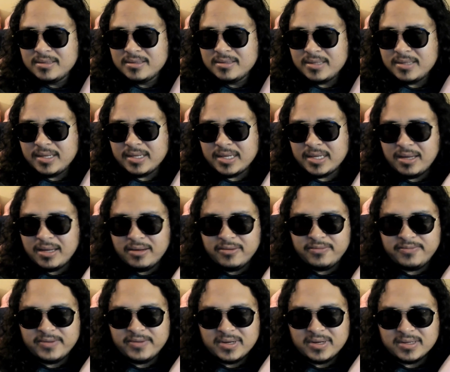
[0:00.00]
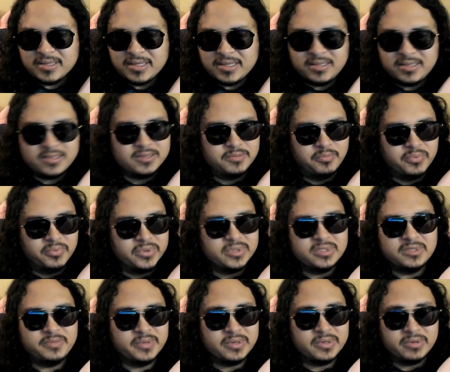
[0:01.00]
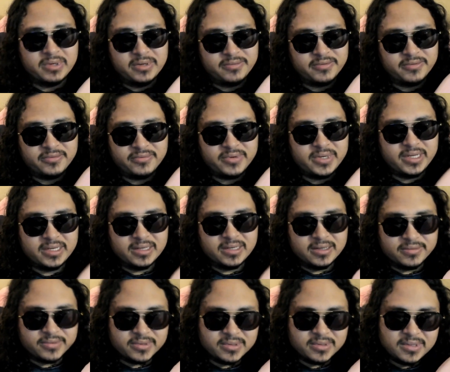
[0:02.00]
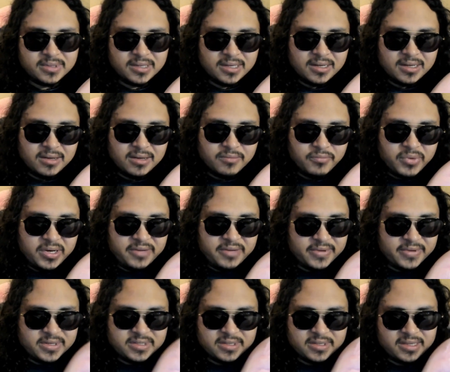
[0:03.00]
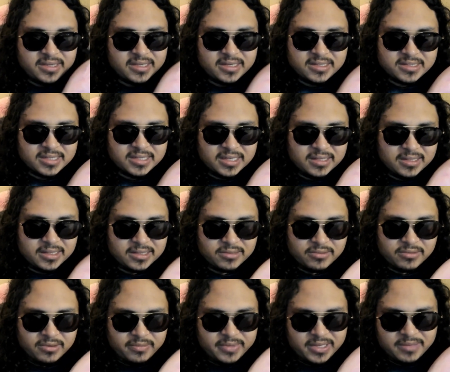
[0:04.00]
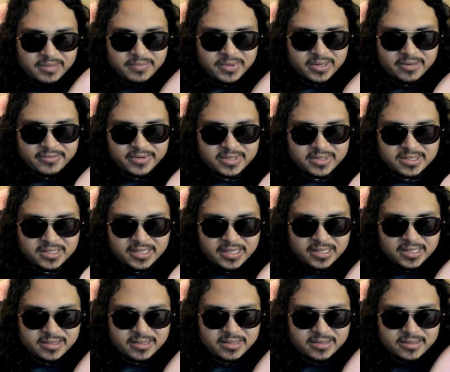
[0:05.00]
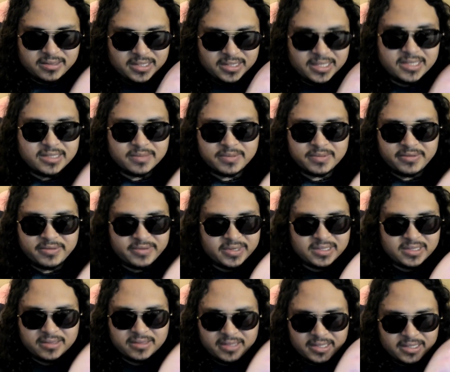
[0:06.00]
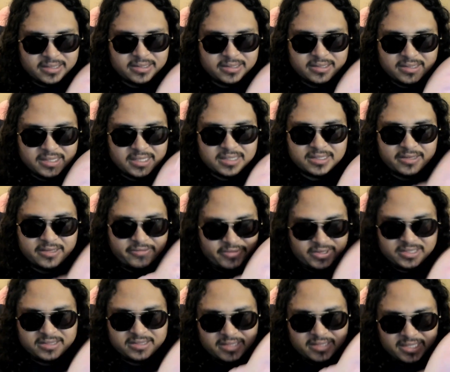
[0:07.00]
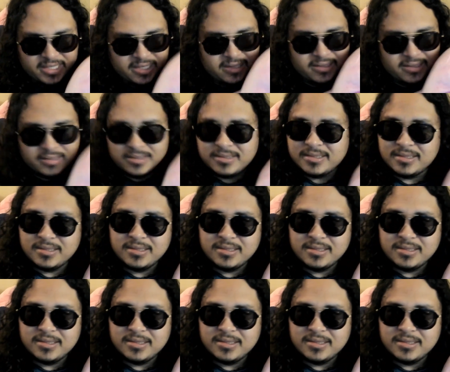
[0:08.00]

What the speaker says: Like, how far, like, because Britain's been around for freaking ever. But eventually things end, like the Roman Empire eventually ended, Egypt eventually ended, things eventually end.